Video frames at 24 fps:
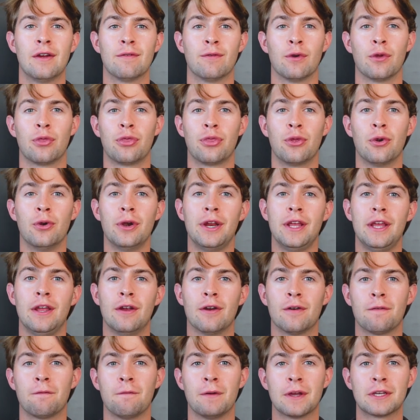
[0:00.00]
for
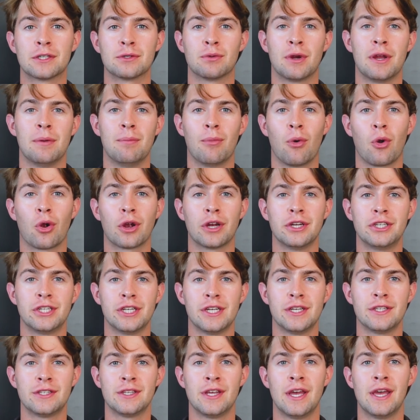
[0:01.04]
30-year fixed rate
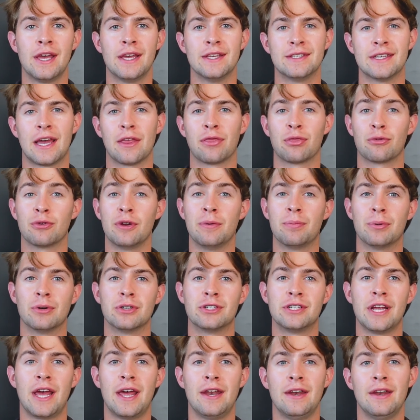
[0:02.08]
mortgages is at
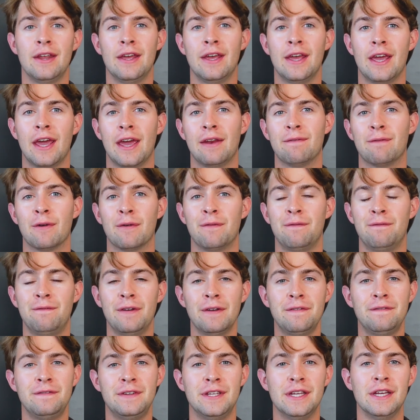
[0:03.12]
3%, and for
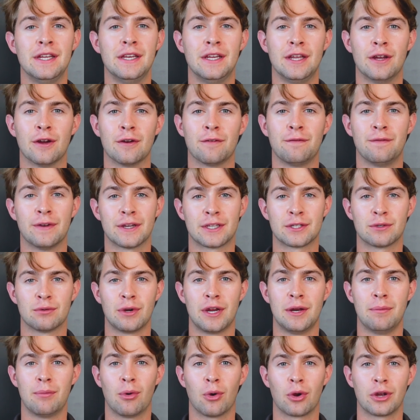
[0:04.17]
15-year fixed
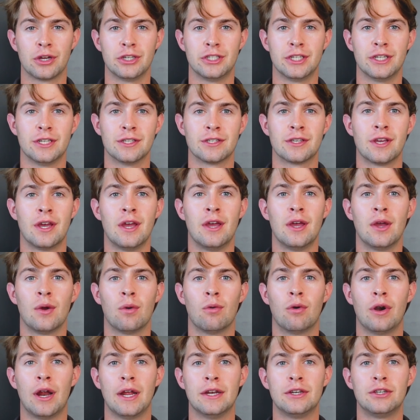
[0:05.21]
rate mortgages,
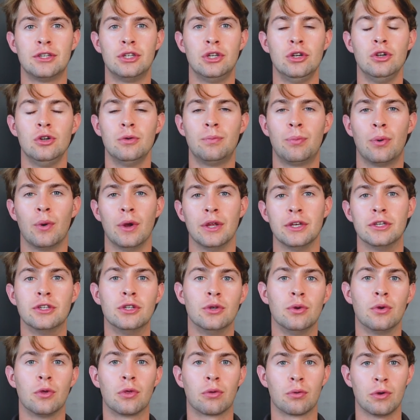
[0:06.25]
we're at
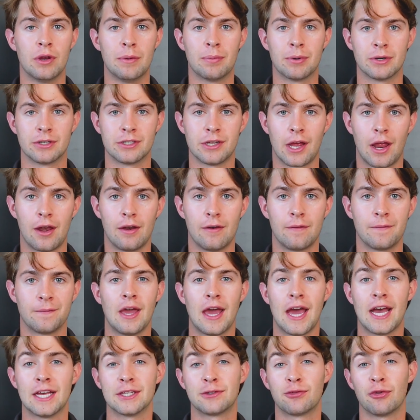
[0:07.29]
2.23%.
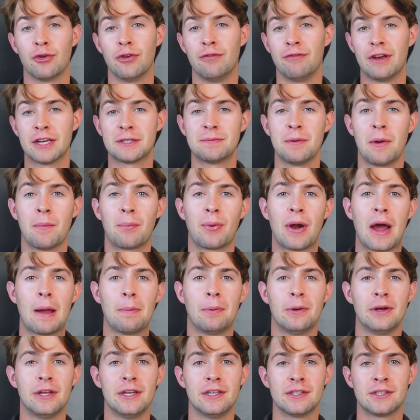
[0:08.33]
As for investment
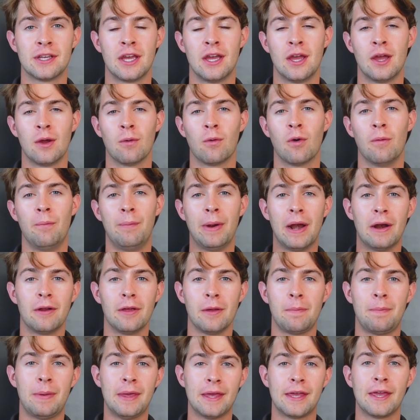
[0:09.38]
properties, we're
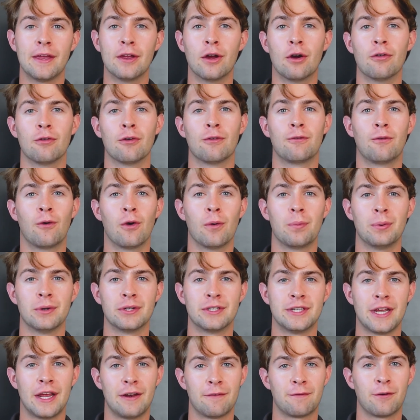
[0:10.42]
barely peaking over
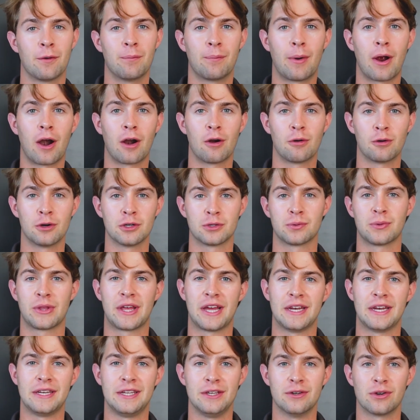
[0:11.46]
4% for borrowers with
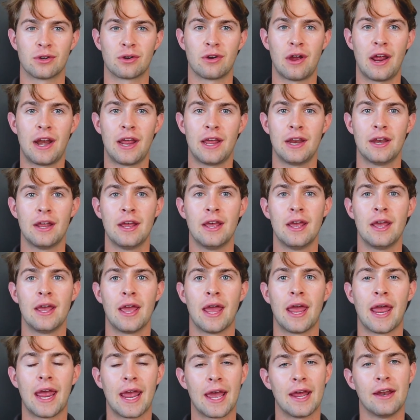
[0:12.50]
ideal credit
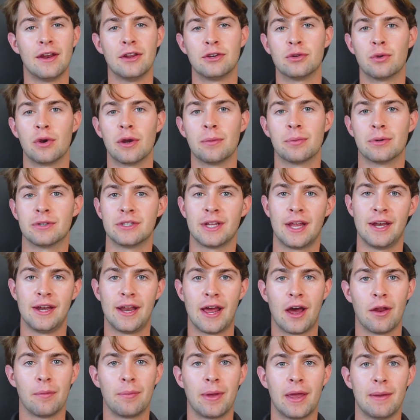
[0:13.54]
and a 20%
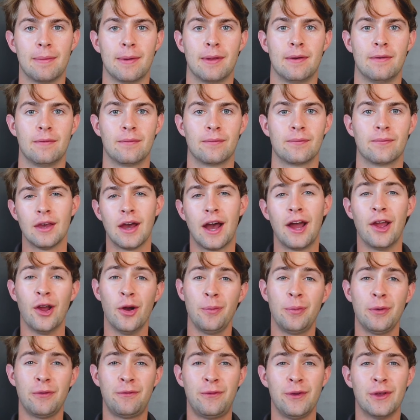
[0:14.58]
down payment. I
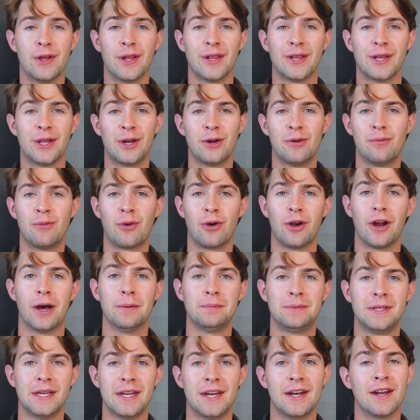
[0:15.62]
hope you feel a little more
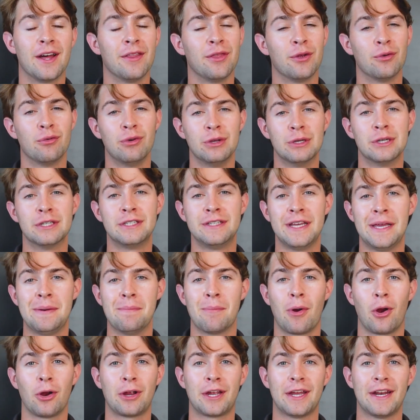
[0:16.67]
updated on the real estate
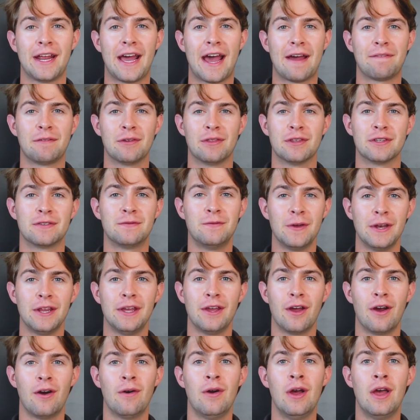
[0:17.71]
market after this
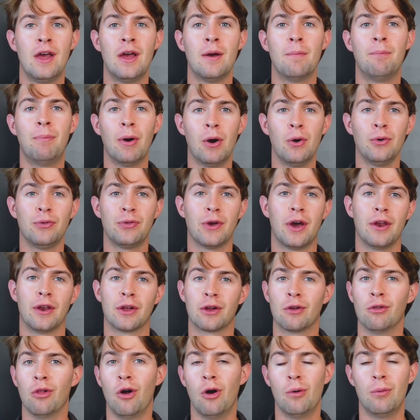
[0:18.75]
video, both on a
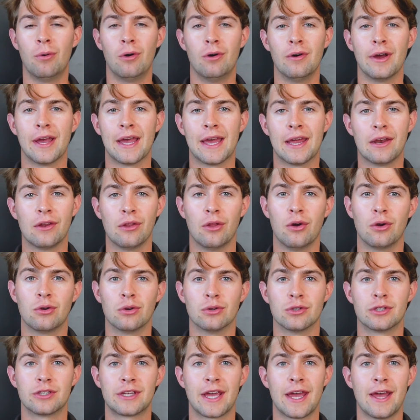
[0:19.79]
global and local
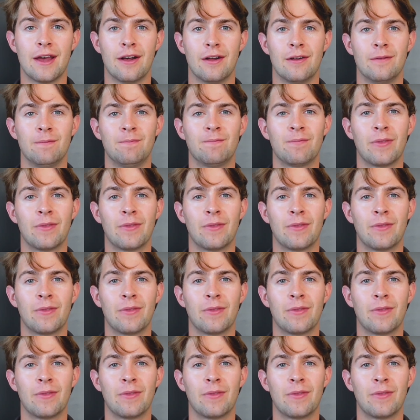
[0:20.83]
scale.